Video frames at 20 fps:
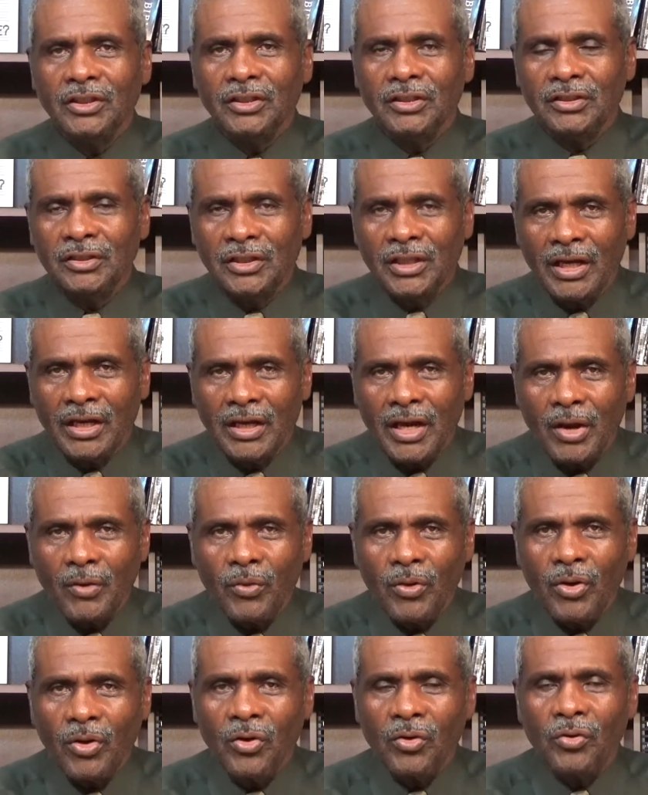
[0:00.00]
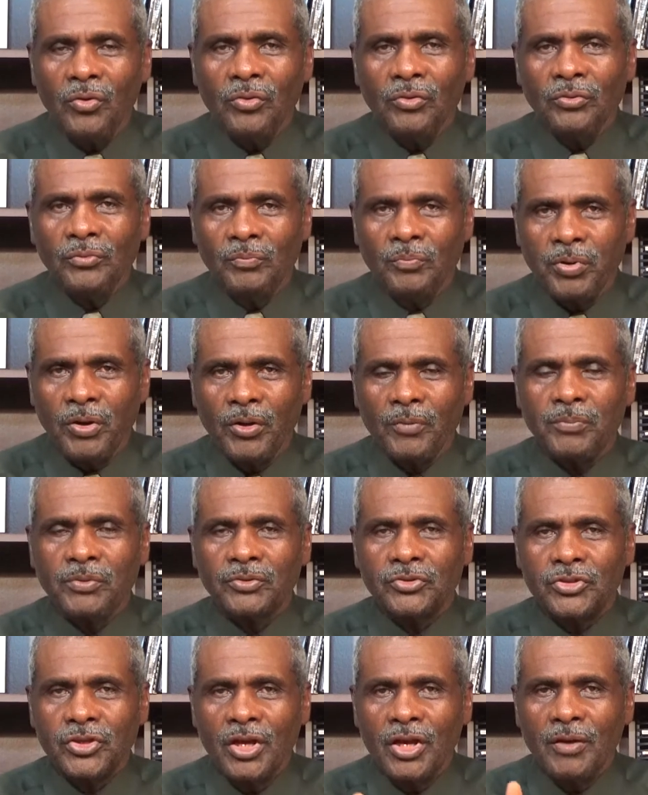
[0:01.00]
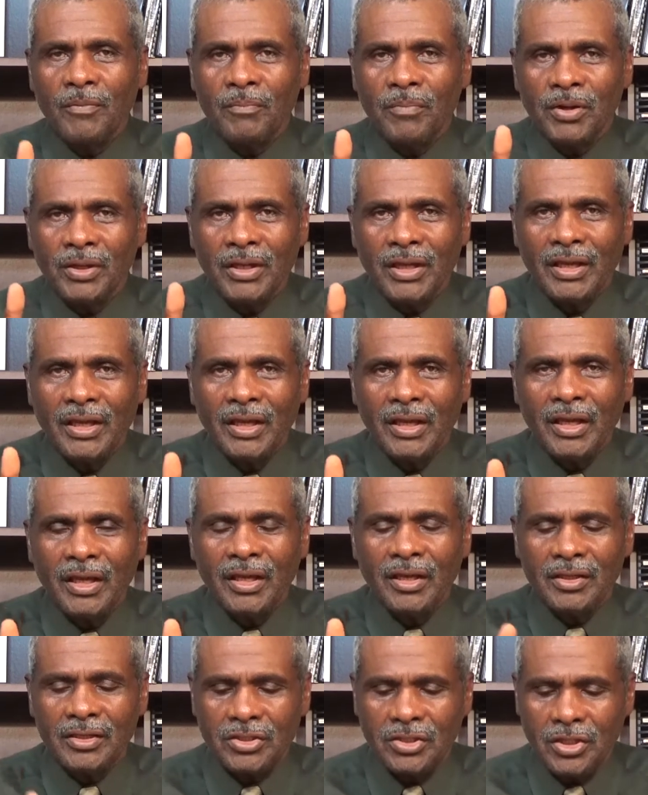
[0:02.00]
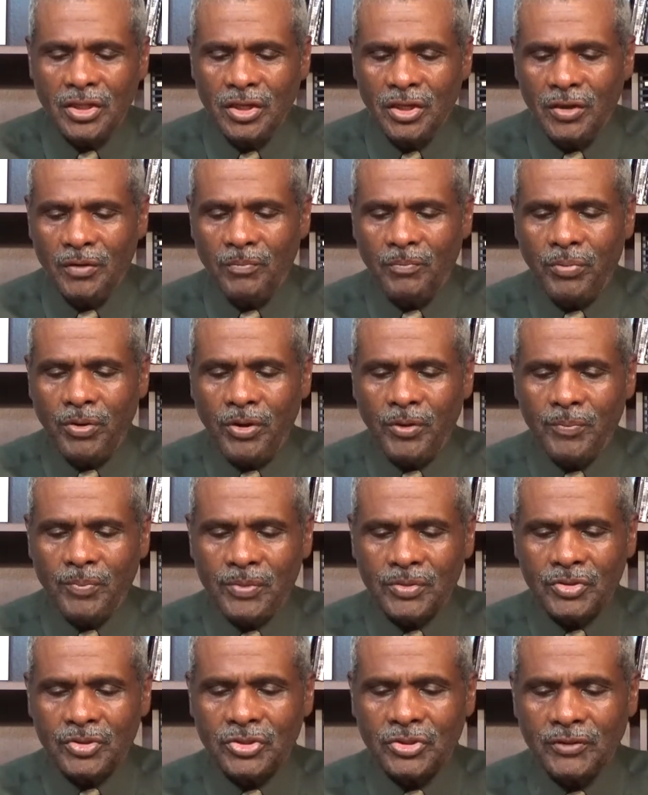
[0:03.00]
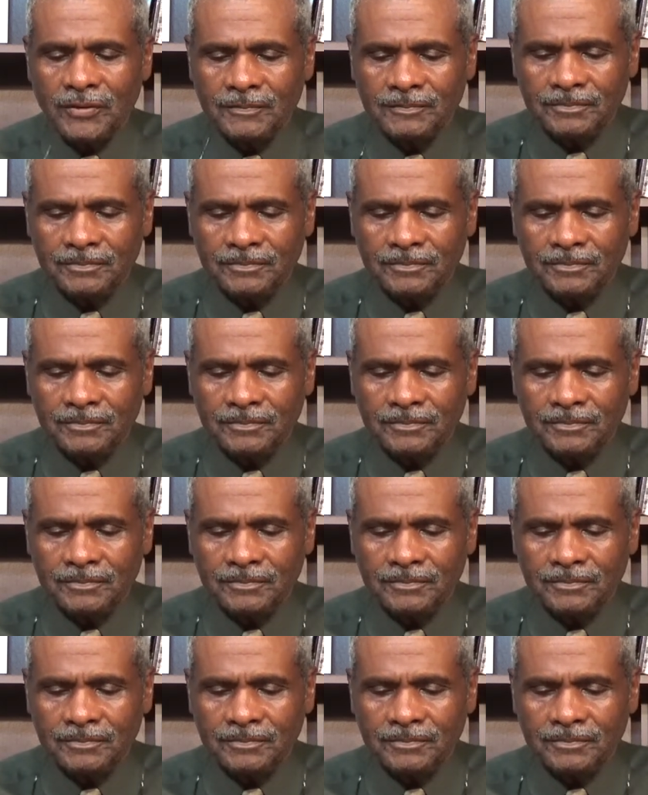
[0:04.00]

not our own purpose, but His purpose.